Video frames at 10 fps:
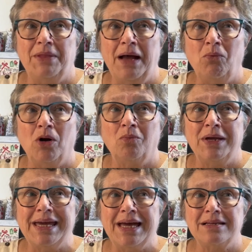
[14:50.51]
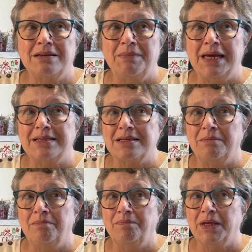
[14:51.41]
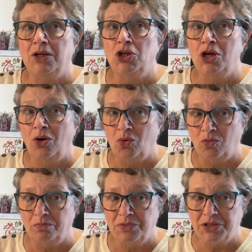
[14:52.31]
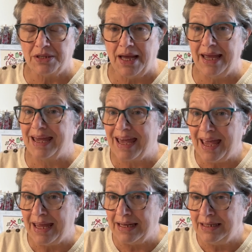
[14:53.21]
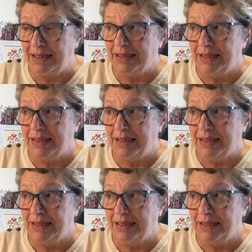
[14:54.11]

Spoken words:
that one, we get to make some gnomes. Again,